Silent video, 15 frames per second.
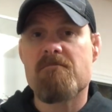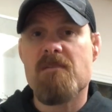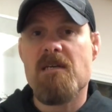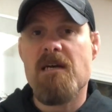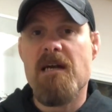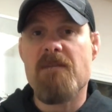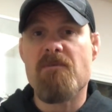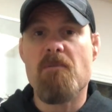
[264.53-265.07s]

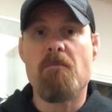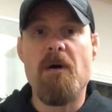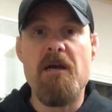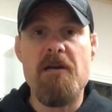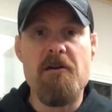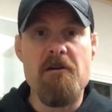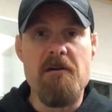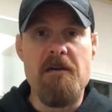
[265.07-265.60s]
kind of a
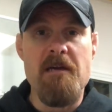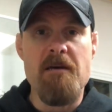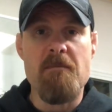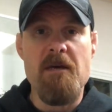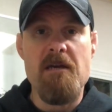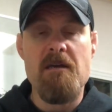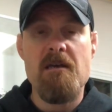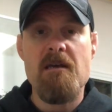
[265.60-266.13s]
biker
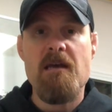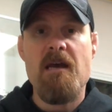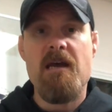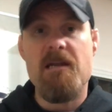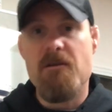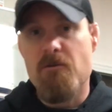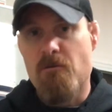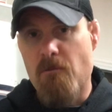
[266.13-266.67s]
gimmick, and
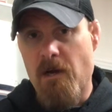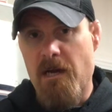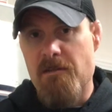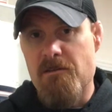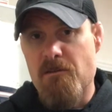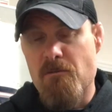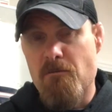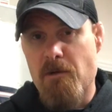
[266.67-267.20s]
he would ride
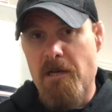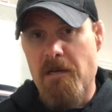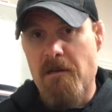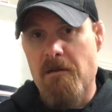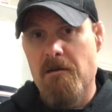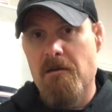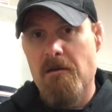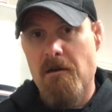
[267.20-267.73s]
to the ring
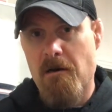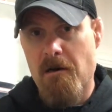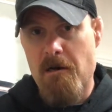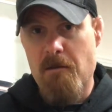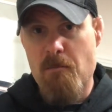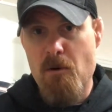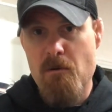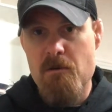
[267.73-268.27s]
on a
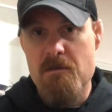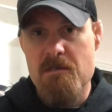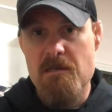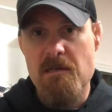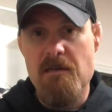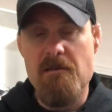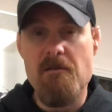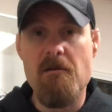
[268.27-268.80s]

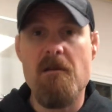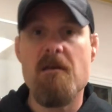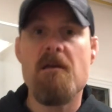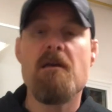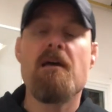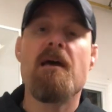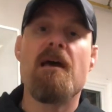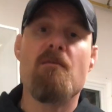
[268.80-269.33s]
motorcycle.
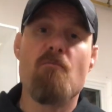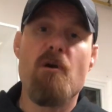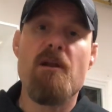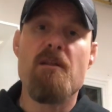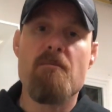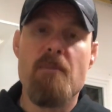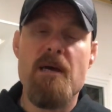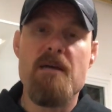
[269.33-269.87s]
And one of
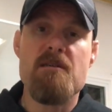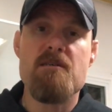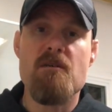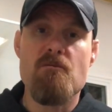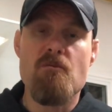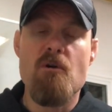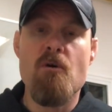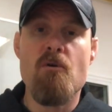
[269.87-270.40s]
the bikes he
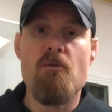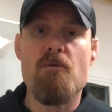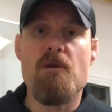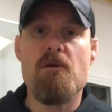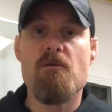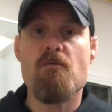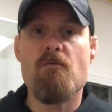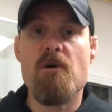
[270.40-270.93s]
rode
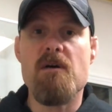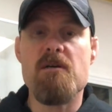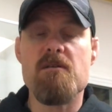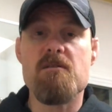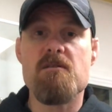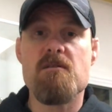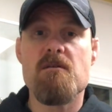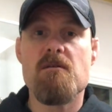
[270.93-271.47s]

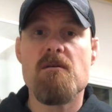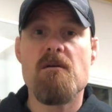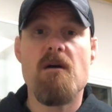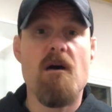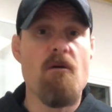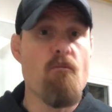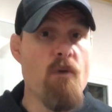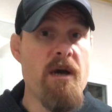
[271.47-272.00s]
was
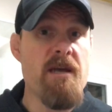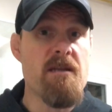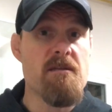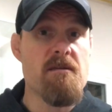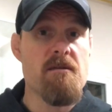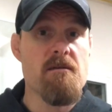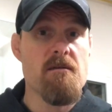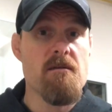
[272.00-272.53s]
a white
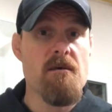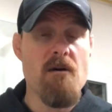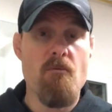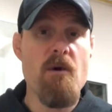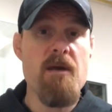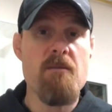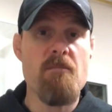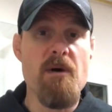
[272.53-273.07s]

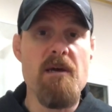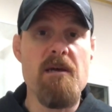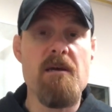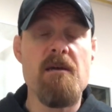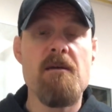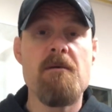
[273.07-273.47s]
bike.